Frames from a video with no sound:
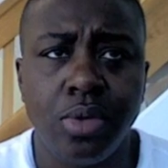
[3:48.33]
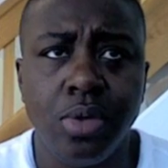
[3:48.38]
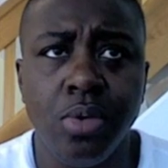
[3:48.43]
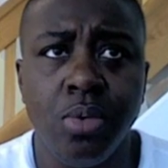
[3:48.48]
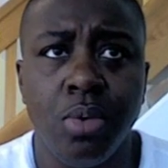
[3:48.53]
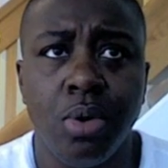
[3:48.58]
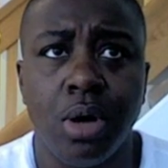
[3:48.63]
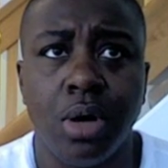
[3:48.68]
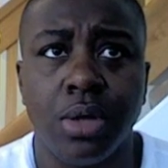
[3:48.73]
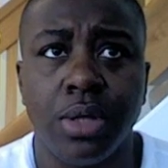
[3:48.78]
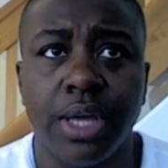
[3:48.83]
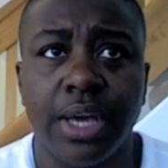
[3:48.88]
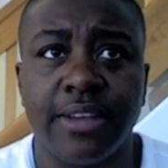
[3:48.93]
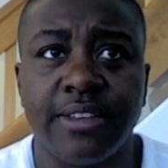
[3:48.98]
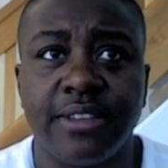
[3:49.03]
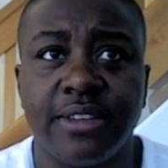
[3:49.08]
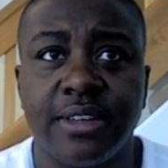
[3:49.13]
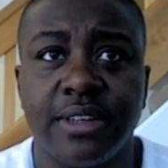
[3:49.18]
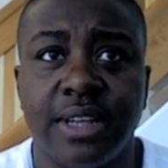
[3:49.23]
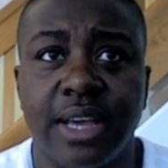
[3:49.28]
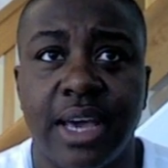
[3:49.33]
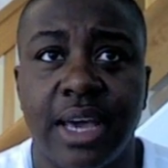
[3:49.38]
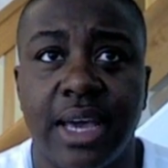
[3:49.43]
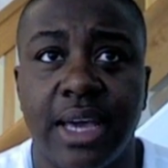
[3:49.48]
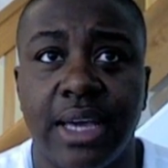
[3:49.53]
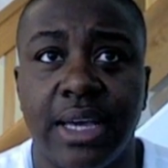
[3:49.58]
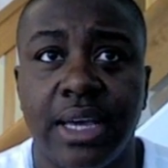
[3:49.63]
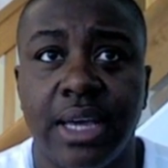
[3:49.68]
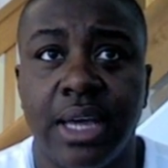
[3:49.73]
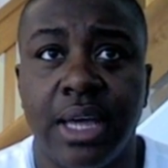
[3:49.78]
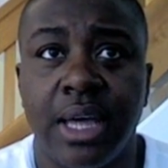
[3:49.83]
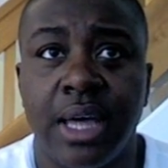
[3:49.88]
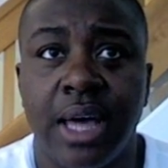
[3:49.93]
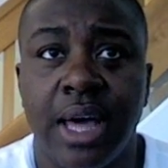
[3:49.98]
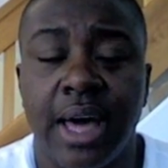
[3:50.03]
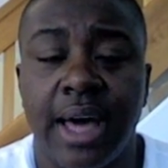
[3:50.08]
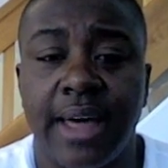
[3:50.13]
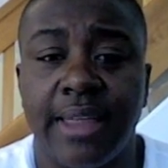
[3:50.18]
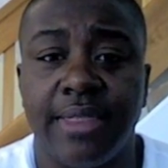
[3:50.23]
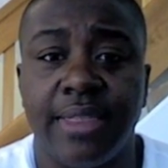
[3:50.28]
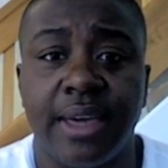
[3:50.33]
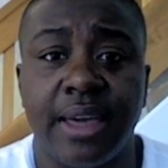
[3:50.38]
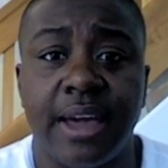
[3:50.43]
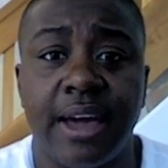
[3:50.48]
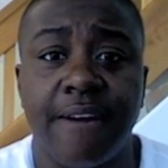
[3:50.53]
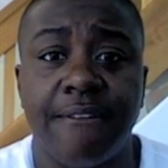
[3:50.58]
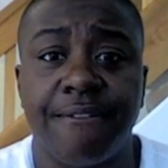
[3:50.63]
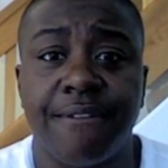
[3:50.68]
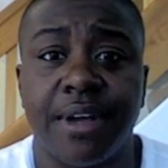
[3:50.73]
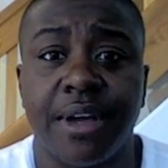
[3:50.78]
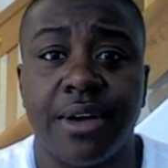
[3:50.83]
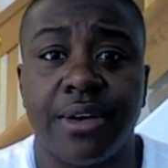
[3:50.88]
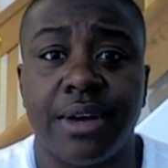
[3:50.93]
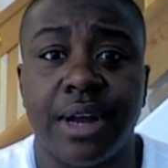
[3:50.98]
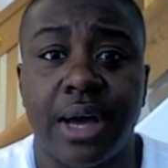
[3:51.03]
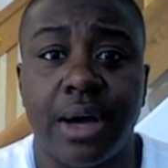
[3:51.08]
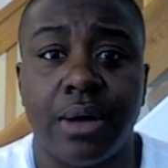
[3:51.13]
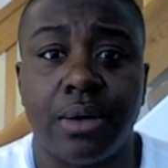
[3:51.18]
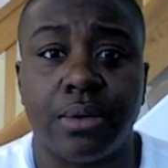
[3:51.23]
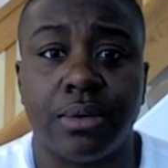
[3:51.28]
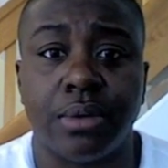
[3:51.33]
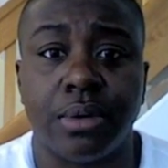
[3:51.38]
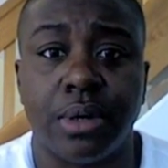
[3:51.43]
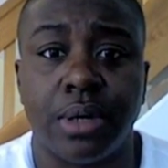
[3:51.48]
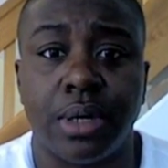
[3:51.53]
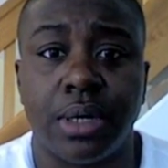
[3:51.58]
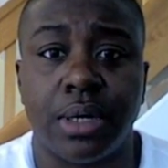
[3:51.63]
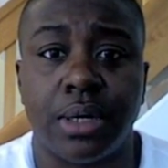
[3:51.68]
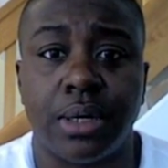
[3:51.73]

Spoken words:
Well, yesterday, I think I figured out